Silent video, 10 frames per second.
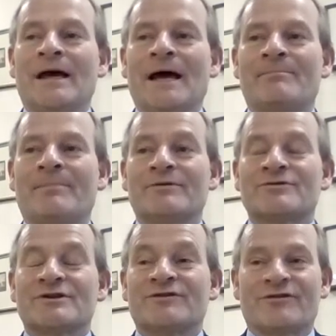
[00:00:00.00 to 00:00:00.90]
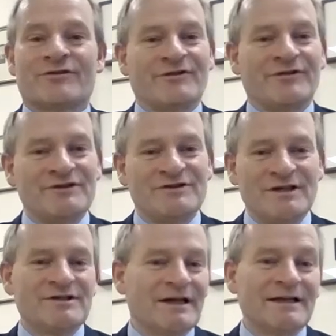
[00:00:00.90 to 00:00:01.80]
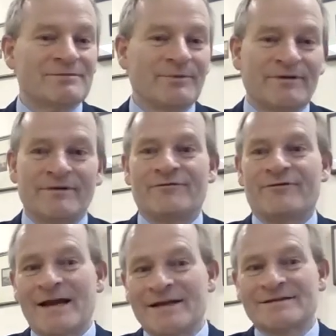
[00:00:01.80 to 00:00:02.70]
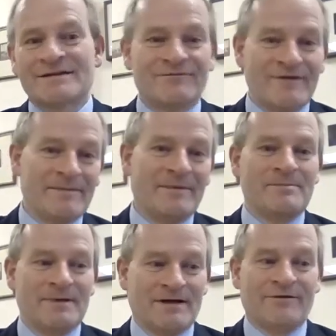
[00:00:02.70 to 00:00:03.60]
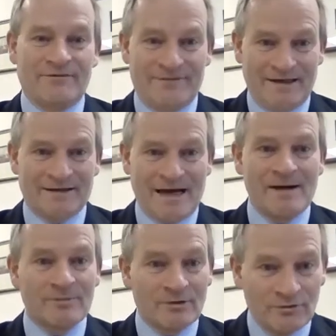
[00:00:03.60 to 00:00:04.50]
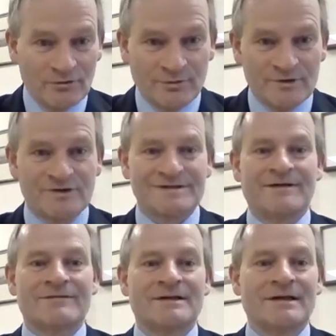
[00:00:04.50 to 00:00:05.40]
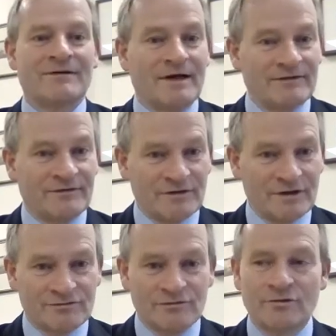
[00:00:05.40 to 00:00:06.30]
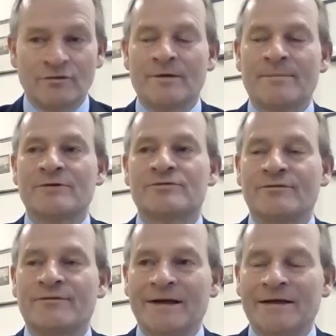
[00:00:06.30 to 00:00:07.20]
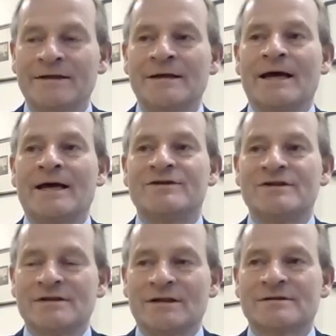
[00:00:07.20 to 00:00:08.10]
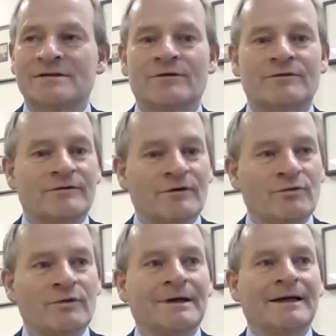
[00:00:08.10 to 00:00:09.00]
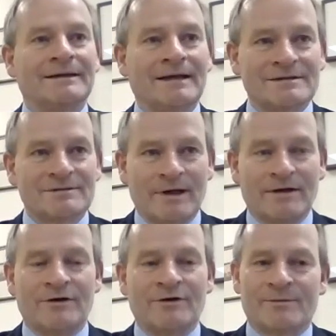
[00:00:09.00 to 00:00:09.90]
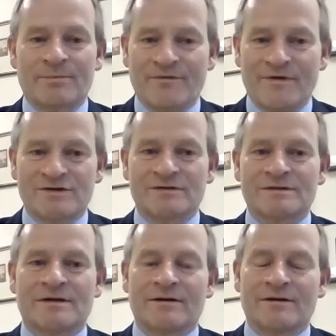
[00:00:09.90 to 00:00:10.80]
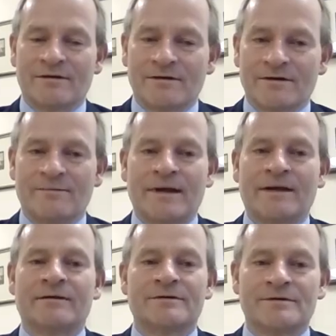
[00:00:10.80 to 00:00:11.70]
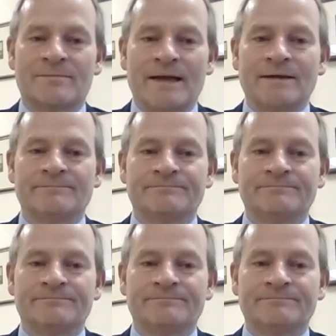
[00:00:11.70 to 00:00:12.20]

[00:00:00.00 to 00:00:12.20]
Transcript: about discussing details with friends and family because of the in-camera rule, which is obviously a very strict rule about revealing details. So and that's where other professionals can come in to play.